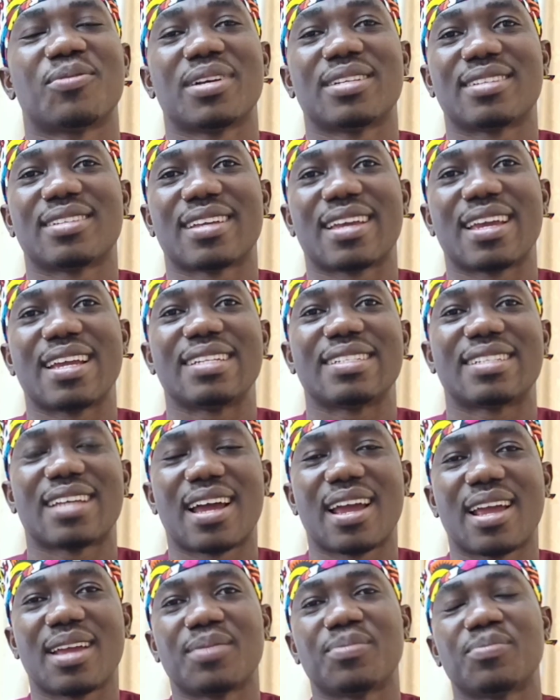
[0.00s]
once again
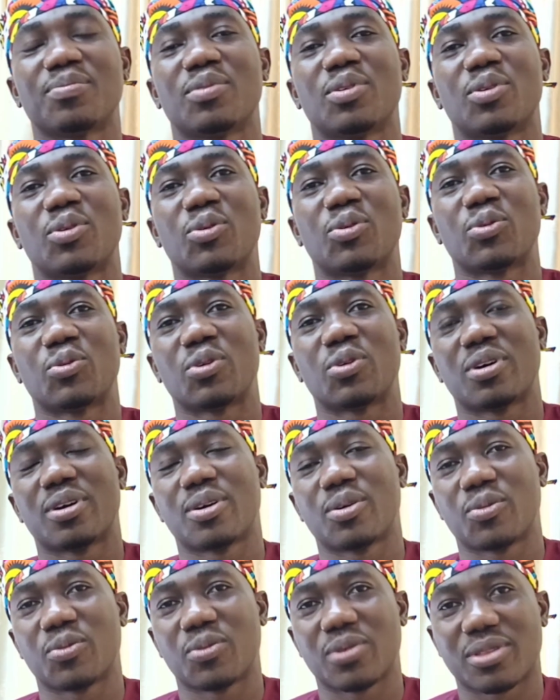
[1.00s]
time
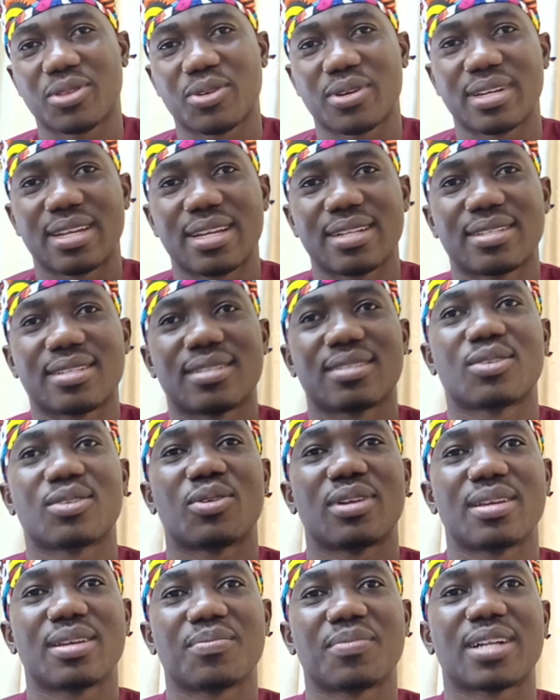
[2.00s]
with your dentist
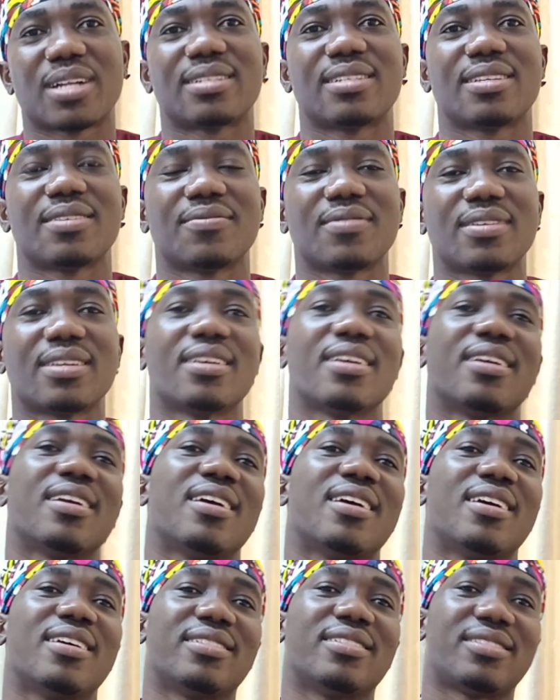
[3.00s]
on Mba TV.
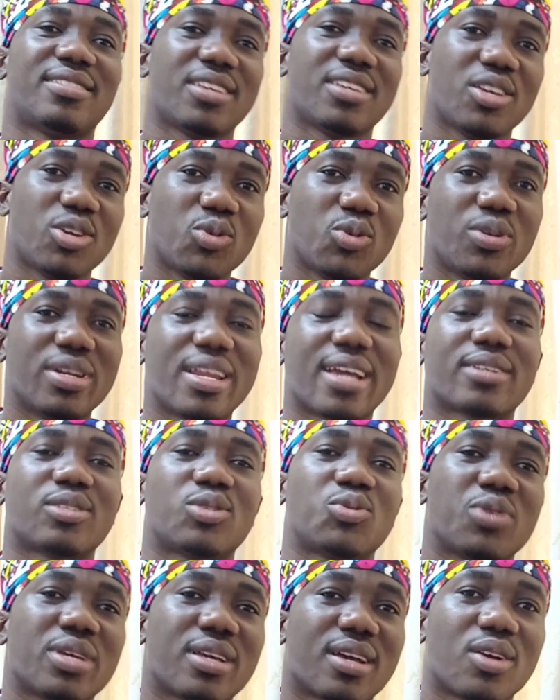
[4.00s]
See you
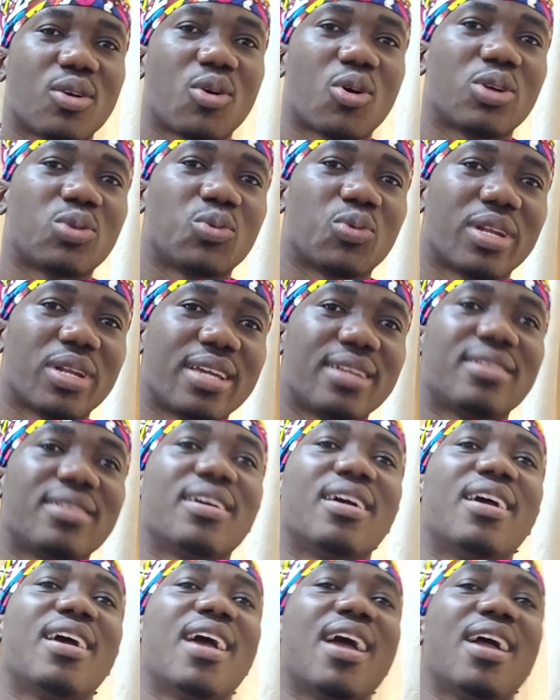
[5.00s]
next week, God willing,
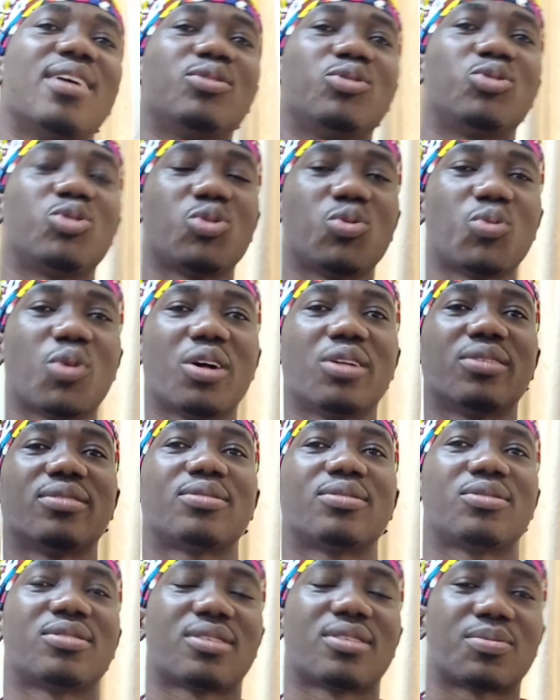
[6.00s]
and do well
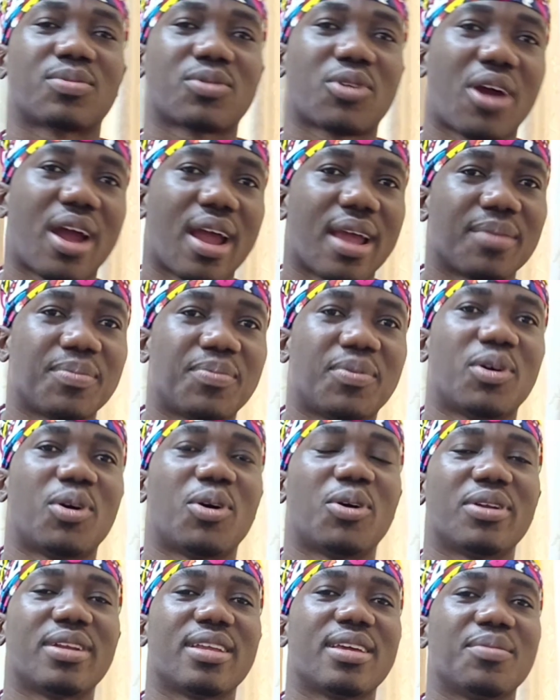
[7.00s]
to subscribe
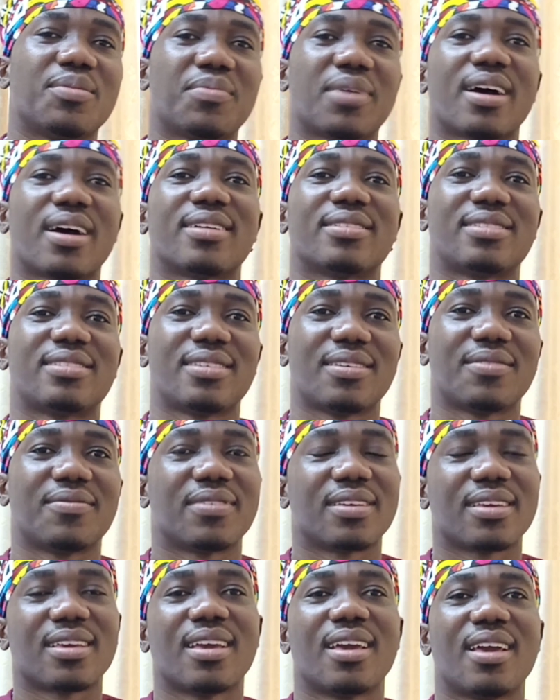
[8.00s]
on Mba
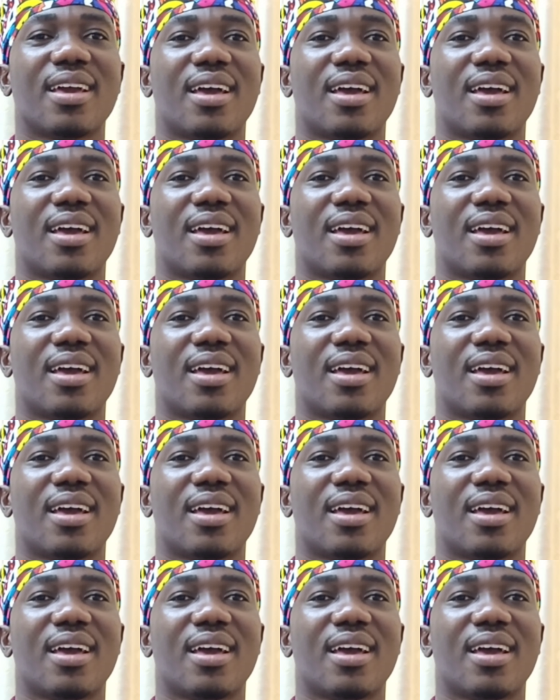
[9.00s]
TV.